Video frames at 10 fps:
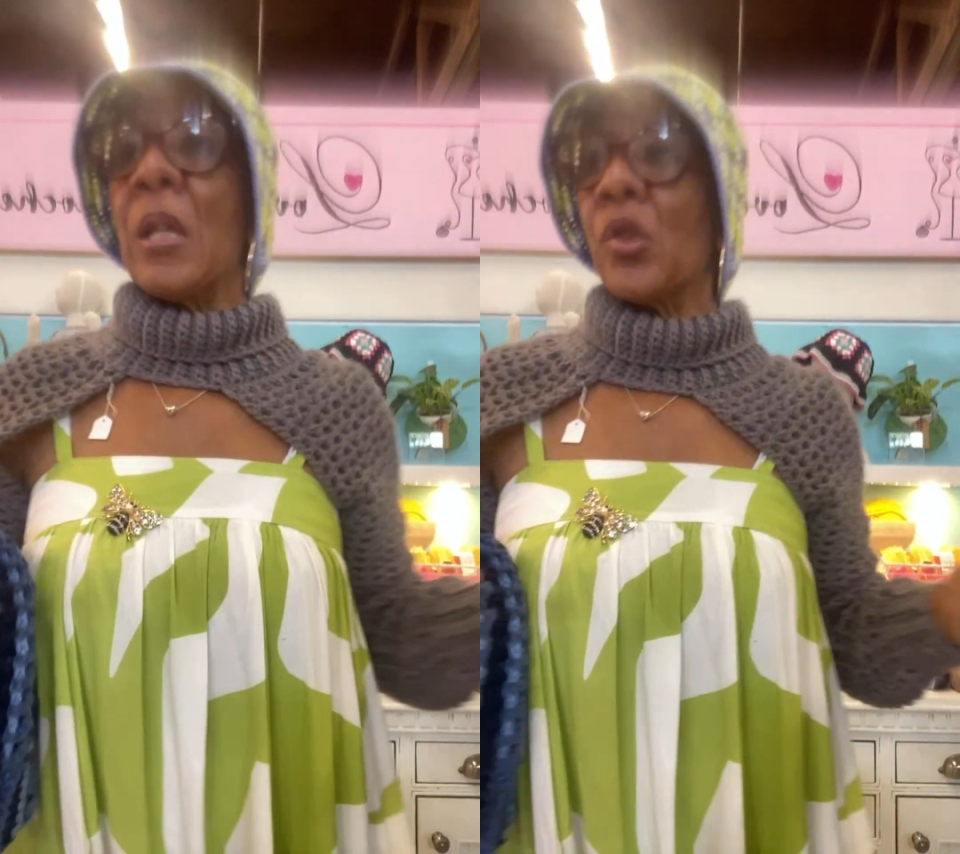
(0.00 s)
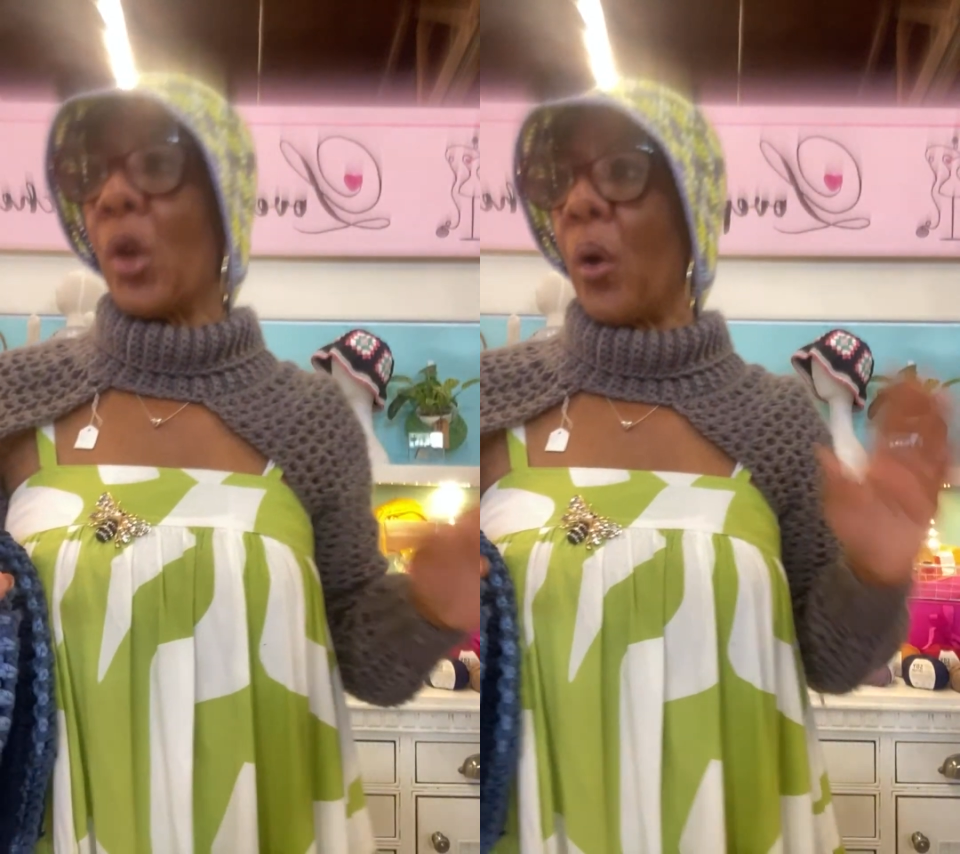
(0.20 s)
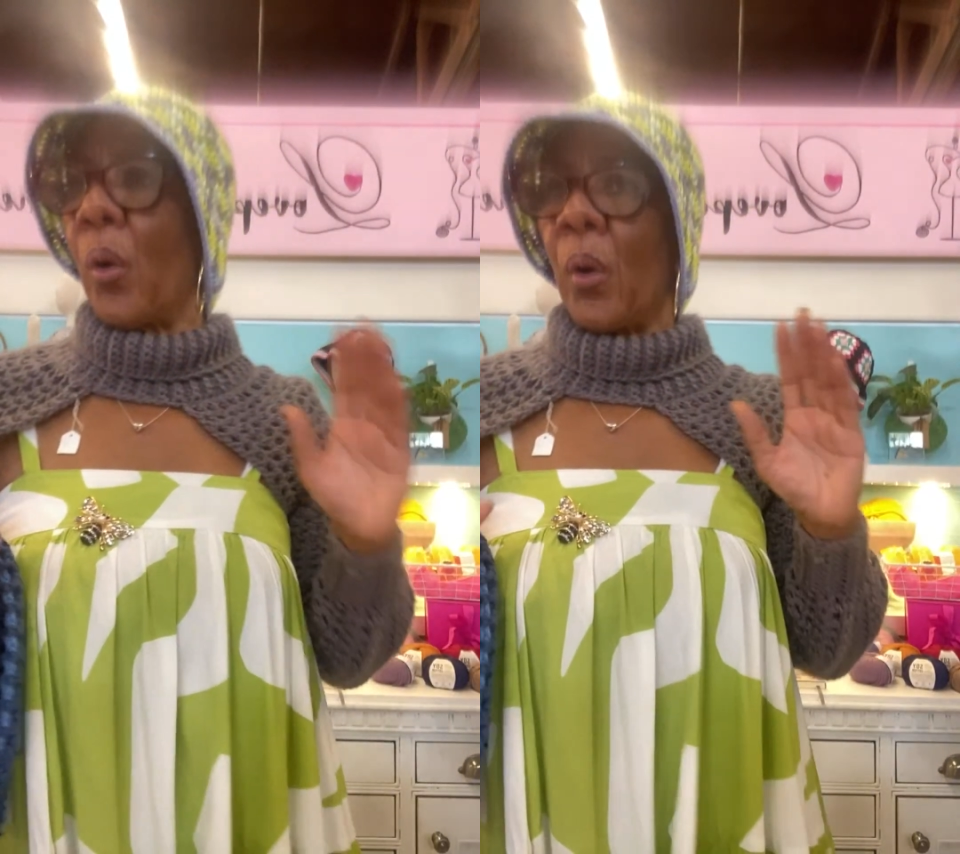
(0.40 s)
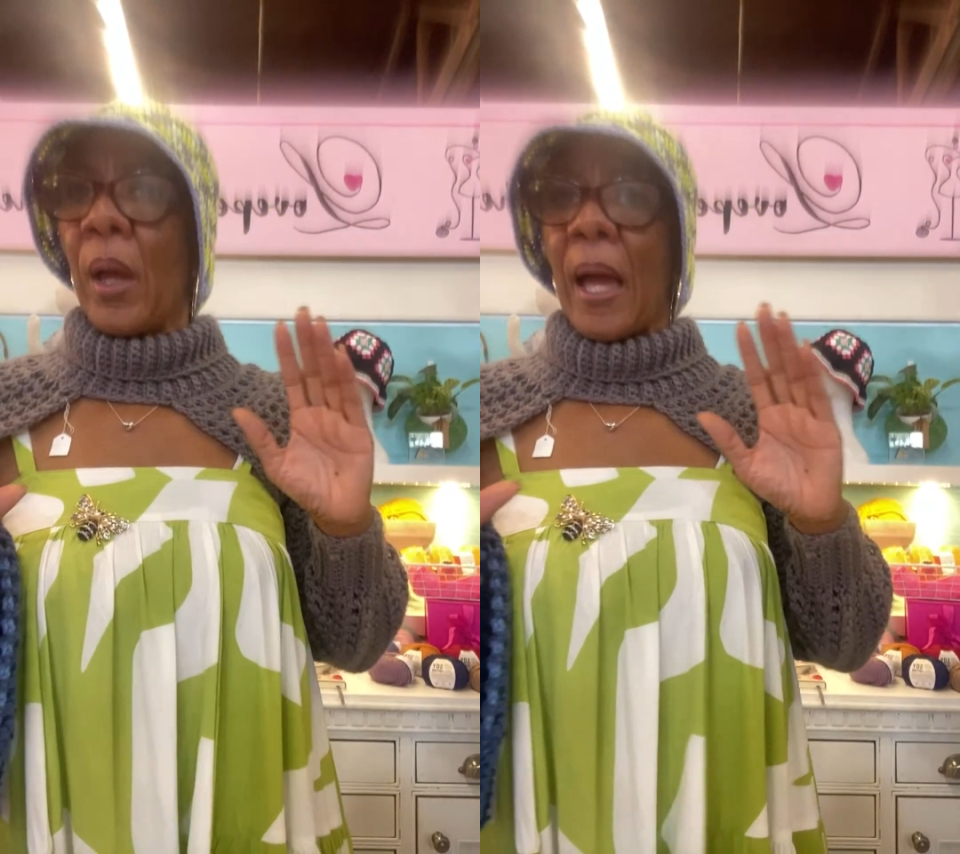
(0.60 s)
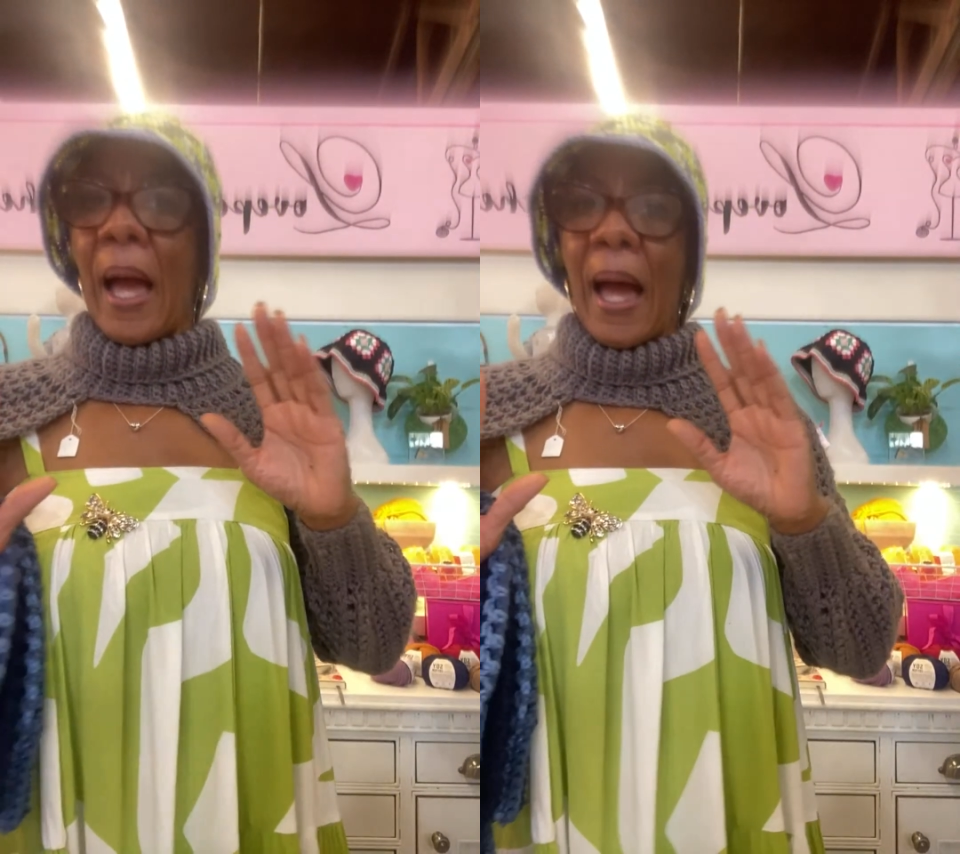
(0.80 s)
So
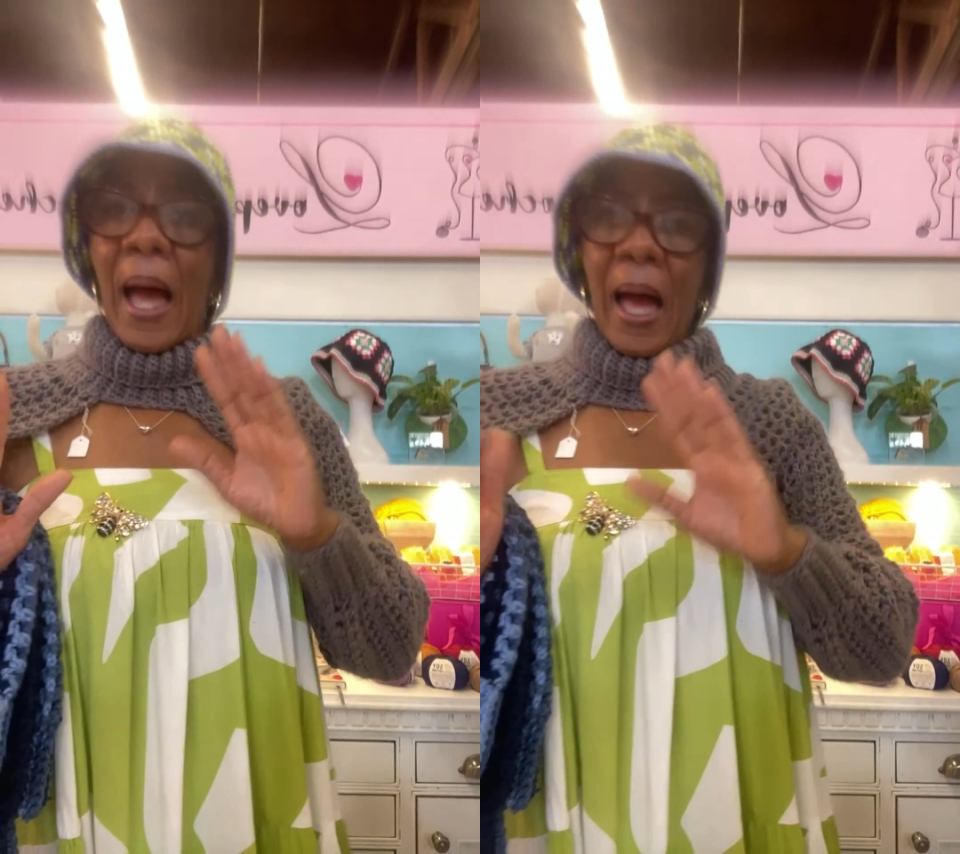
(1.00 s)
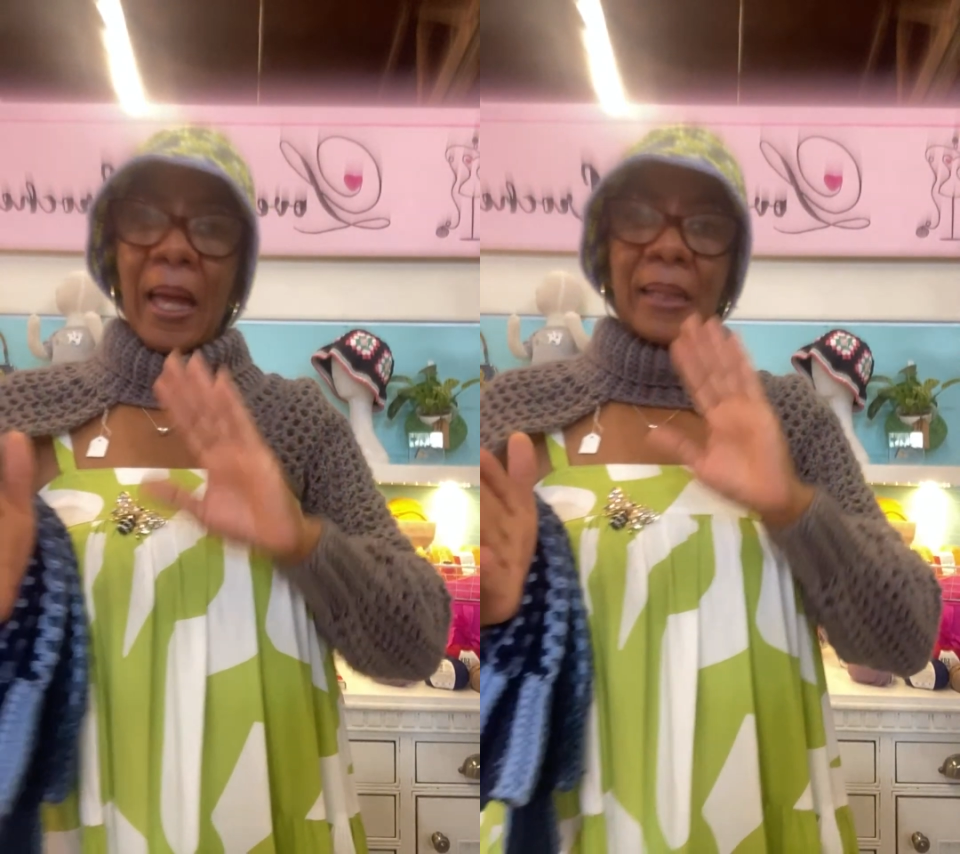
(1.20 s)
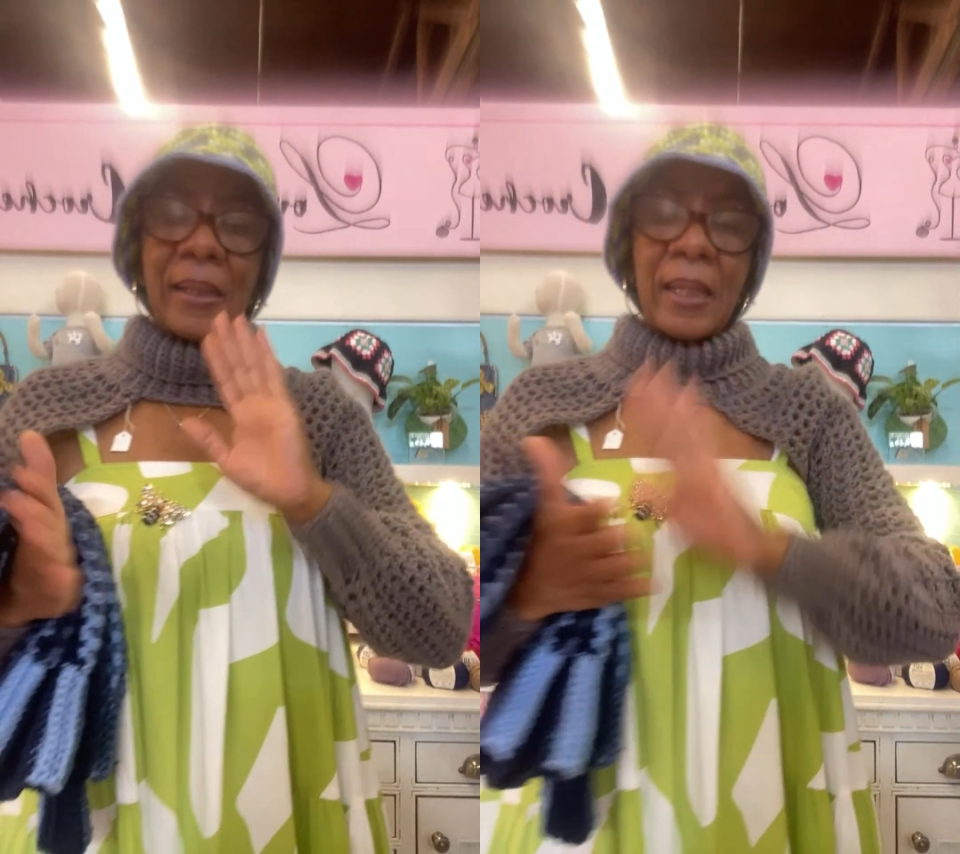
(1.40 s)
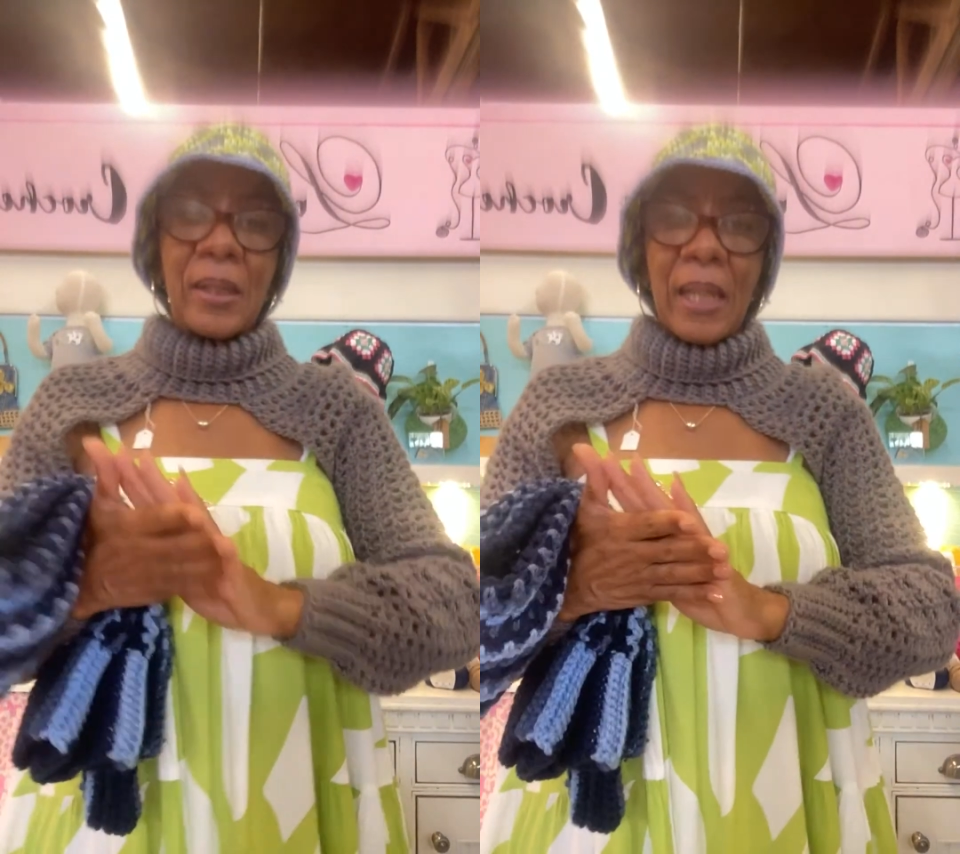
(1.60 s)
I sent